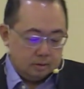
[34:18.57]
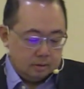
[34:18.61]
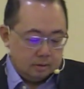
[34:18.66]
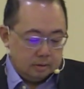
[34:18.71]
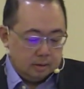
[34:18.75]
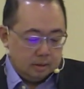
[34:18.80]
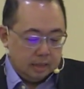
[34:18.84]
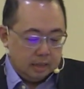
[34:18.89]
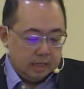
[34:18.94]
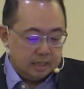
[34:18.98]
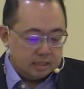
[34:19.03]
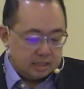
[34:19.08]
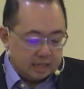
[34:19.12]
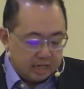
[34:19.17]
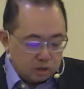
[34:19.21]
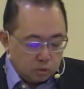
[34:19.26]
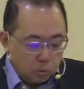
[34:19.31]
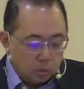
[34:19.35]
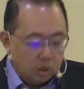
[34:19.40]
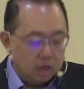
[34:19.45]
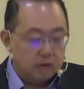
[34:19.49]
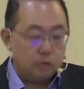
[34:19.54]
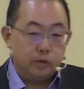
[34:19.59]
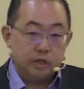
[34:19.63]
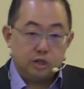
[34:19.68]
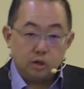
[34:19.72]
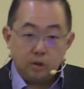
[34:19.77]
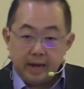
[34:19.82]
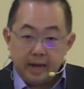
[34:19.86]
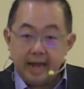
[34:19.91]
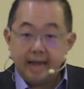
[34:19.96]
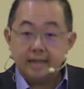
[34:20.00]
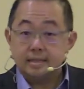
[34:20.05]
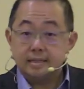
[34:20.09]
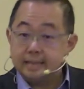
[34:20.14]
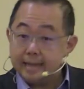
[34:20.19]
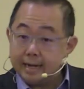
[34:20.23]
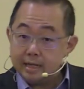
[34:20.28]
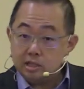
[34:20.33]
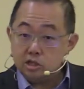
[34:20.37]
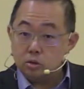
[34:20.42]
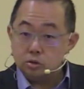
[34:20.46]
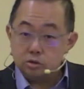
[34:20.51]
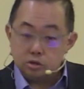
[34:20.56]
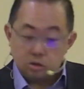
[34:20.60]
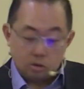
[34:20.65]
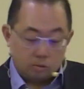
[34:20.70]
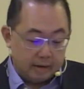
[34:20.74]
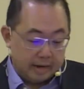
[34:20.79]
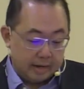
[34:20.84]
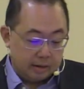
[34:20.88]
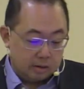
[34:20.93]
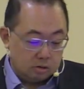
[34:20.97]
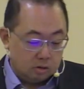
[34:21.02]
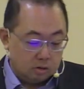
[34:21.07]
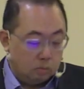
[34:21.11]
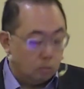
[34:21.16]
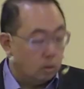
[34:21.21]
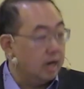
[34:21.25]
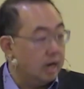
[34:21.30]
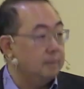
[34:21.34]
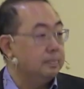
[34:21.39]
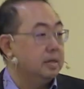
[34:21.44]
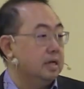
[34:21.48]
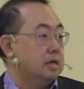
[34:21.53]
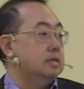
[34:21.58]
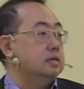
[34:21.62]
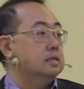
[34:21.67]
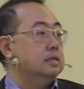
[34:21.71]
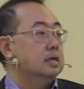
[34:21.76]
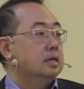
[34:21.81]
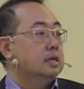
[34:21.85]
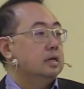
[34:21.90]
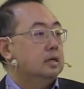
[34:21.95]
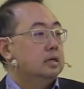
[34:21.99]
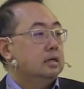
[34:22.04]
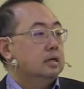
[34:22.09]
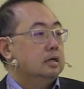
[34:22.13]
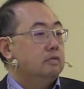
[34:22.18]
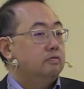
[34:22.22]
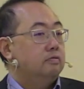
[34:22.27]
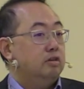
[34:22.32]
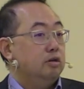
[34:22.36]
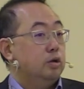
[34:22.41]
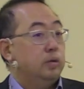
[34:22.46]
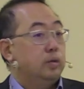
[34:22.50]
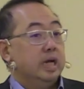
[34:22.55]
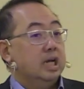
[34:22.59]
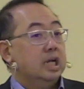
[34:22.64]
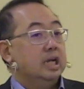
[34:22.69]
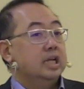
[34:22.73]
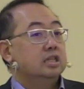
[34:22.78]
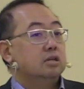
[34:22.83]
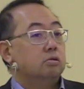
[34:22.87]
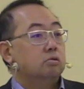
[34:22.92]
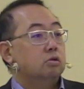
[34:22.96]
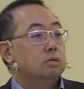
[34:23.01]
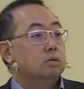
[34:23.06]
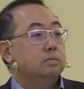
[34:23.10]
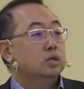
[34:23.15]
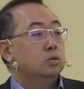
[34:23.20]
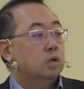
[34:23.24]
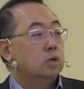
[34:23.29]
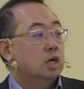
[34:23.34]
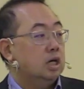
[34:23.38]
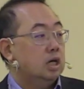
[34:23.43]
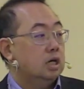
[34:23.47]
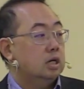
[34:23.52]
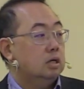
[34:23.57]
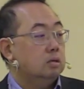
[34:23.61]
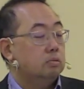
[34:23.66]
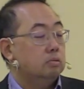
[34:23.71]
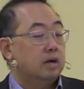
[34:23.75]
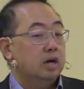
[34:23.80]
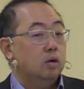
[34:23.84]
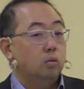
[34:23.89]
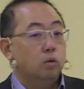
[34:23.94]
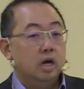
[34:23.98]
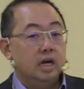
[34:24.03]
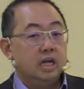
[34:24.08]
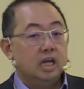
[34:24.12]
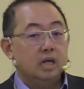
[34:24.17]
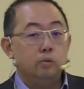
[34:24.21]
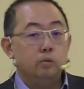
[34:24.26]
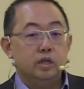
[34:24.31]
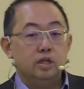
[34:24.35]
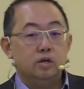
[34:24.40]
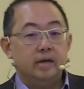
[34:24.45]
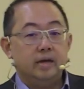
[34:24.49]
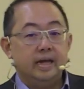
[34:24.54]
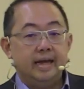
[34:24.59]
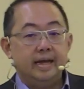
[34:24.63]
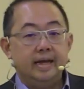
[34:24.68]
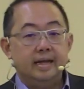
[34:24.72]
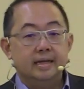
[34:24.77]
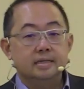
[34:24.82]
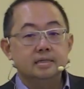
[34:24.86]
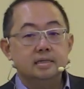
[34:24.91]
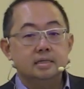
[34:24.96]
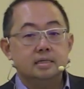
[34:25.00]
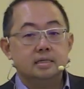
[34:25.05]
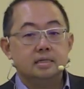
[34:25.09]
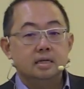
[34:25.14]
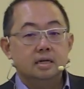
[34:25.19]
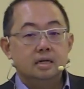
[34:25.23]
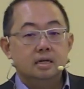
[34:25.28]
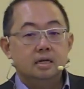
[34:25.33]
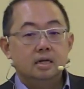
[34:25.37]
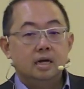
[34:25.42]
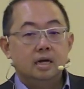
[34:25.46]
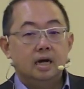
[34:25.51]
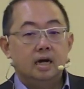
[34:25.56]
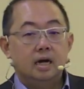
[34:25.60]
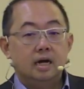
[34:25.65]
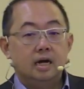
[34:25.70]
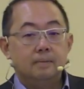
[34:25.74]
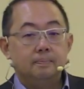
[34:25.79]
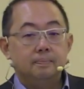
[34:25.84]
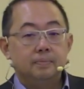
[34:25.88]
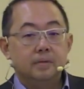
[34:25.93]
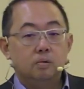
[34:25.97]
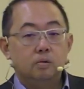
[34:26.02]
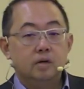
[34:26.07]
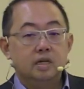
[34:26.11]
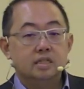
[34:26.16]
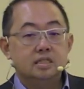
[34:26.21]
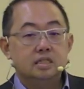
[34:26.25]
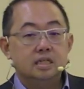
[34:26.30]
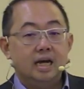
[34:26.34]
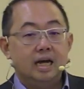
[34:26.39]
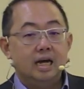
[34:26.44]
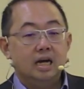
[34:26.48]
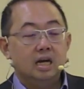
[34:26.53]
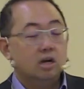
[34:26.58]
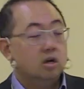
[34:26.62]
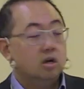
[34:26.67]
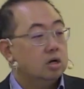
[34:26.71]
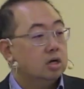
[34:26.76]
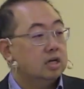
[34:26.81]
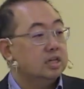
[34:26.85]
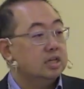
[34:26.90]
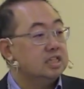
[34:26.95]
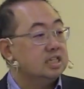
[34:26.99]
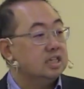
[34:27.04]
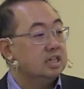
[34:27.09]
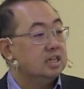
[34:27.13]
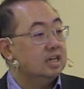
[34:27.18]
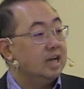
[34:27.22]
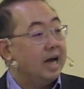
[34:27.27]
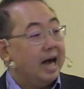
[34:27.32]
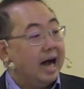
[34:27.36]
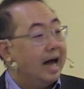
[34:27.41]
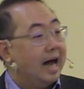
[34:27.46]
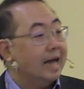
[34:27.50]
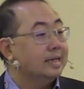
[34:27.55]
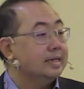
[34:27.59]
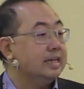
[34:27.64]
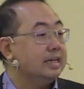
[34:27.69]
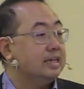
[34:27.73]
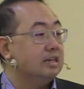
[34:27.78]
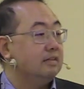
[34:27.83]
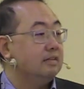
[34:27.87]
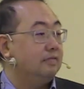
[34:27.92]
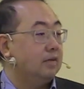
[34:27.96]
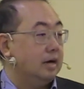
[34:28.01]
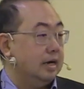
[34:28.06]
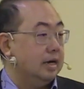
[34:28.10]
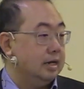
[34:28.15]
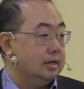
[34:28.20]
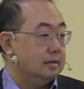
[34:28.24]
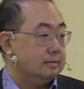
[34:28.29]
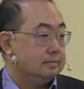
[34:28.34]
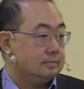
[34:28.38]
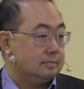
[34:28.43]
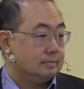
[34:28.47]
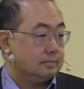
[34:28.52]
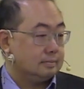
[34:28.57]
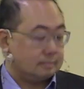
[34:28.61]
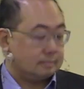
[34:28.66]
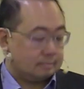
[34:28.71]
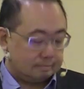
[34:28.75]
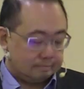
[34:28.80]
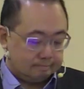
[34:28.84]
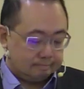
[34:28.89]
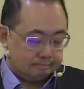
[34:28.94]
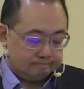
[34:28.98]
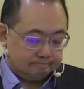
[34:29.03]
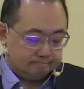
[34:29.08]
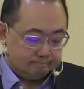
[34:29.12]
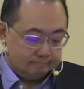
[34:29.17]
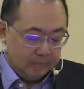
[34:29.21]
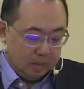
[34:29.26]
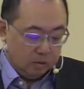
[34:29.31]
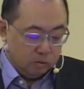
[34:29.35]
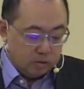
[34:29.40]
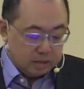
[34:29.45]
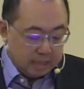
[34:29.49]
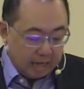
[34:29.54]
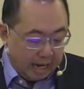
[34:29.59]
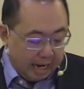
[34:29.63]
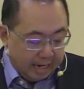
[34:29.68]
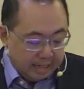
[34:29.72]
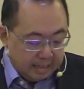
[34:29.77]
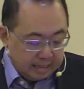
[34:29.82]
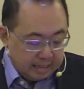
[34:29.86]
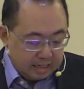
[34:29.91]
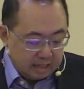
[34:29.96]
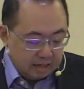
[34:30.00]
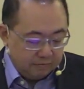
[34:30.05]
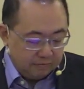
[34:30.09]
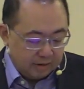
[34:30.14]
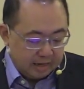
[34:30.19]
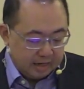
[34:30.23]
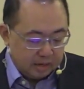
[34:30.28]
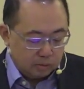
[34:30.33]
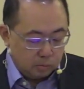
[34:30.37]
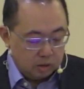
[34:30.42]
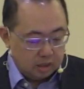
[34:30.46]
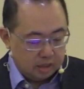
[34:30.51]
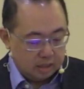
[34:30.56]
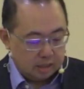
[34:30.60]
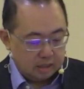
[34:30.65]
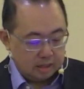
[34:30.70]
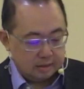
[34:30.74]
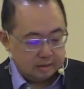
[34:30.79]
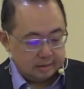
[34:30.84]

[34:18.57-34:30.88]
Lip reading: He says, work with your hands. That's also radical. Why? Because very quickly in the Roman world, right, working with your hands was considered undignified. It was undignified work.